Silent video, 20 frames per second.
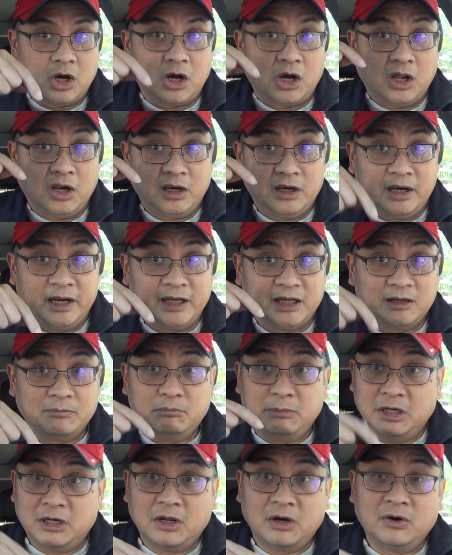are
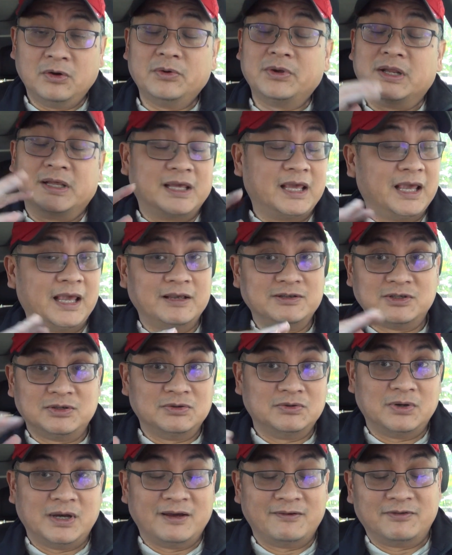linked below in case
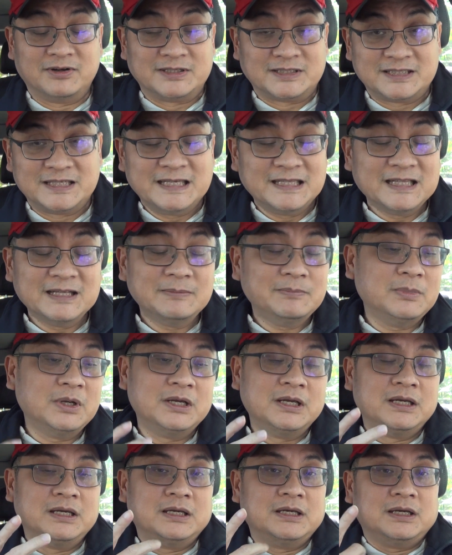you haven't seen them.
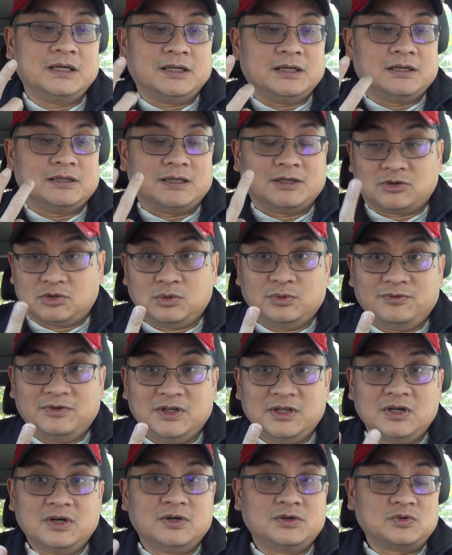There are two
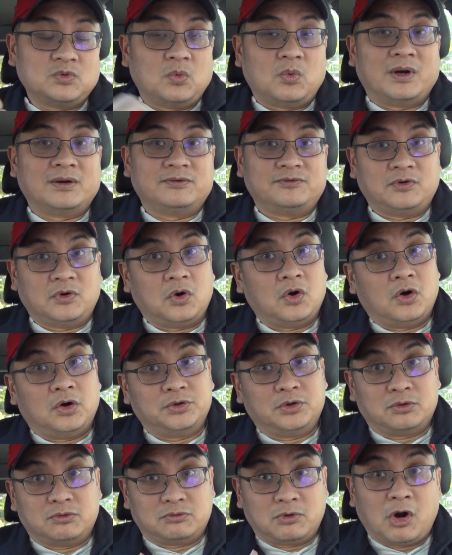videos, one for
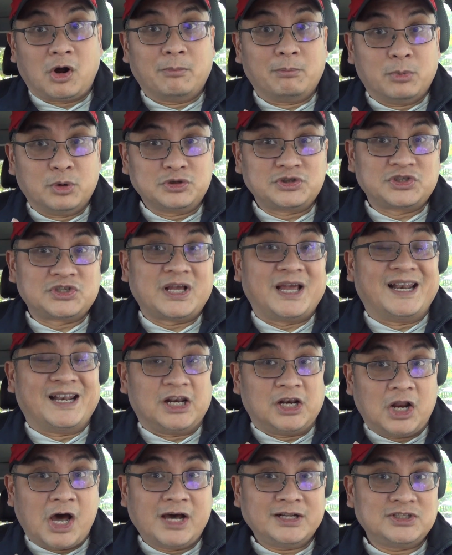all the raw books
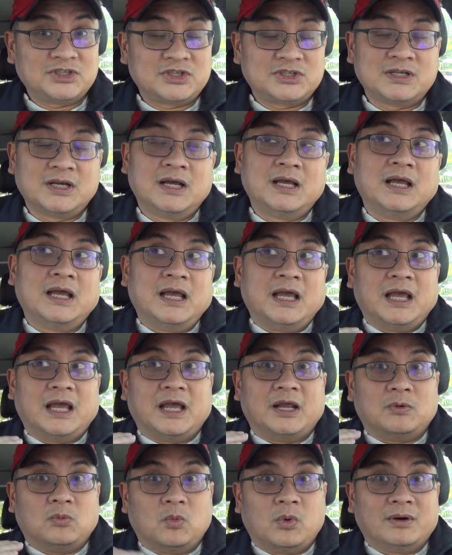and lots,
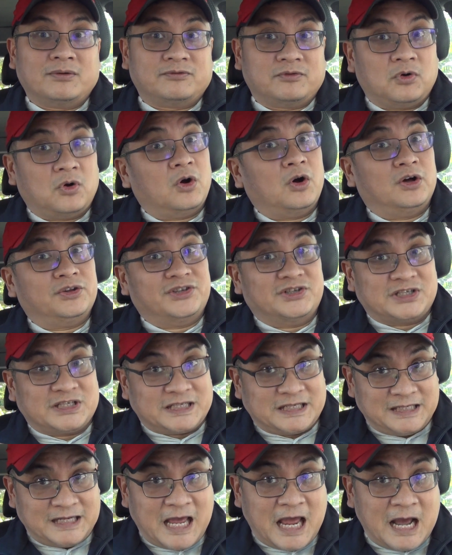and one for all the
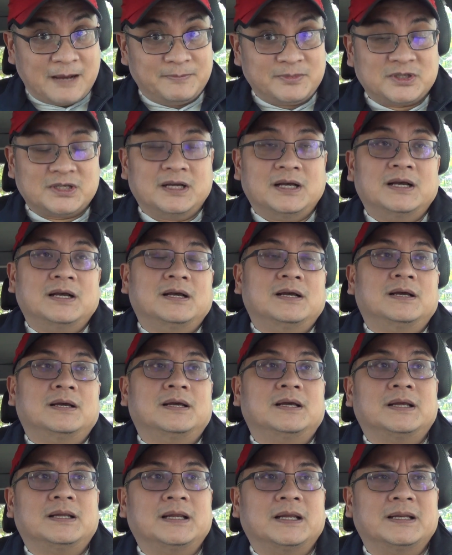slabs.
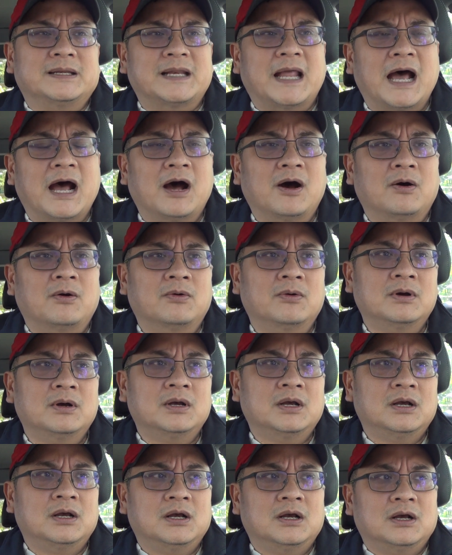Now,
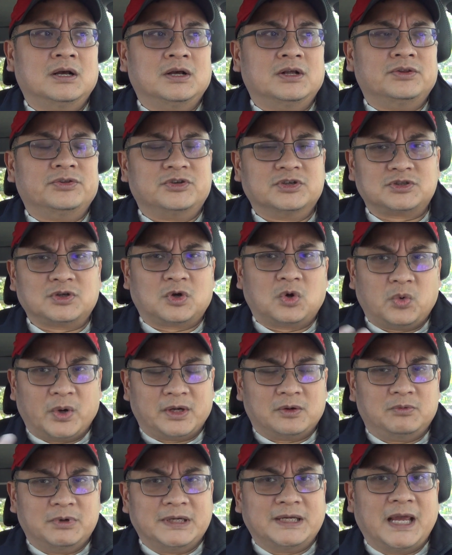just a
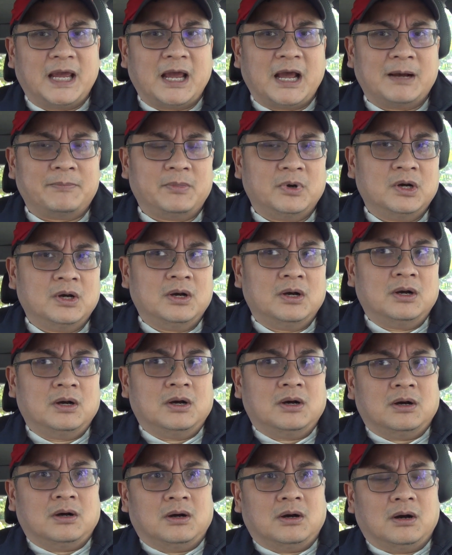quick recap
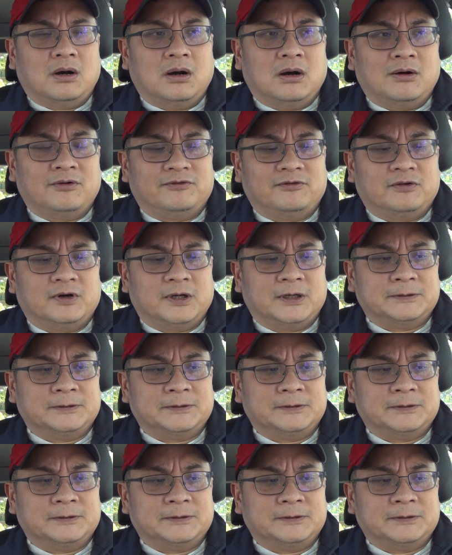of